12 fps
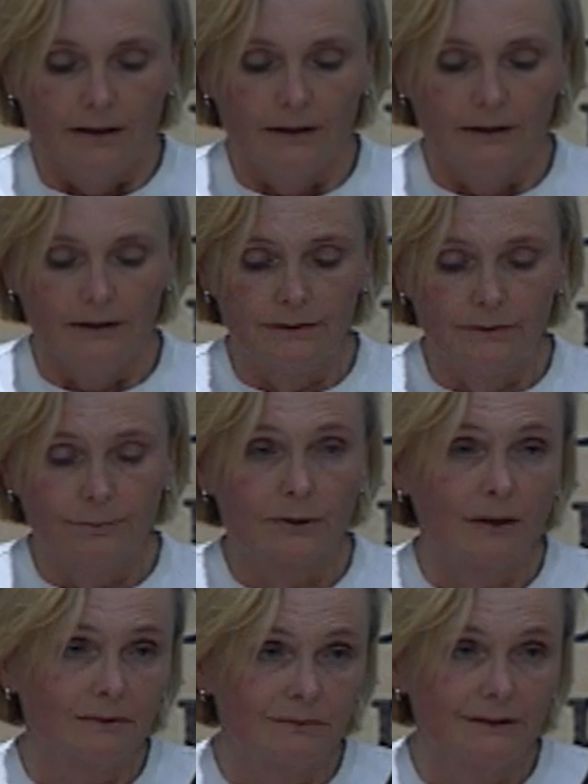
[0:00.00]
You
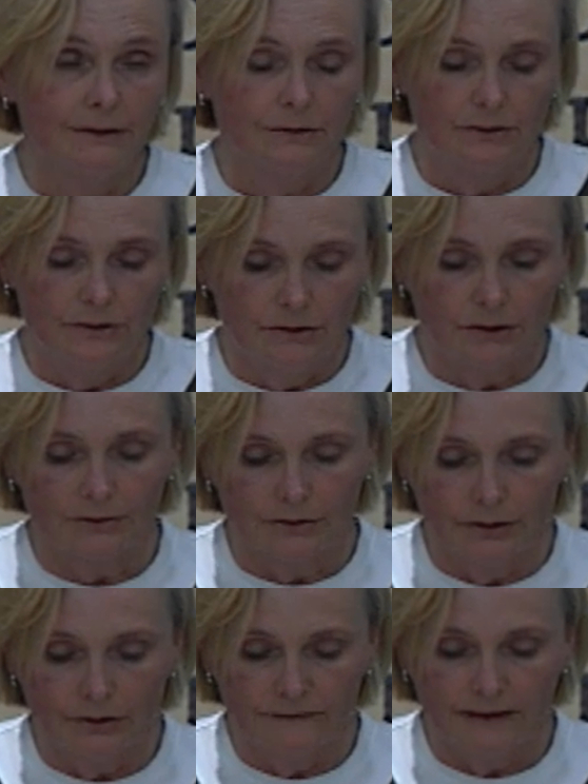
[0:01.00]
probably don't
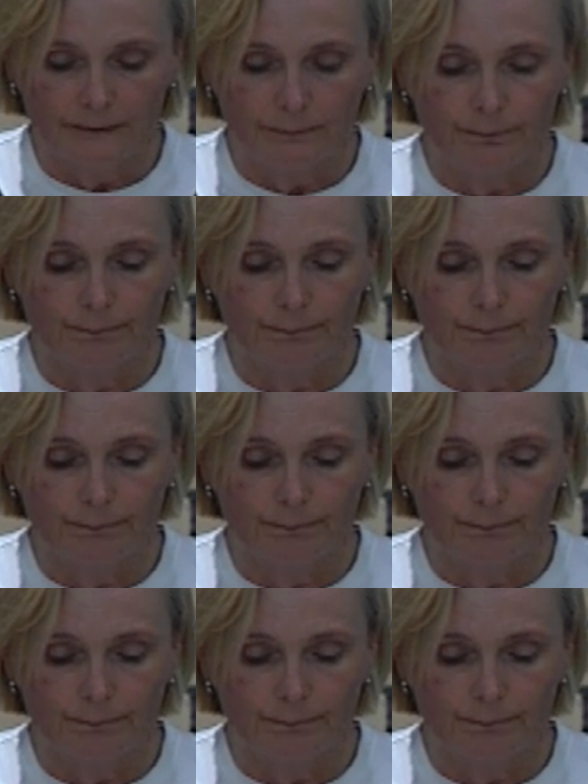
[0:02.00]
know that,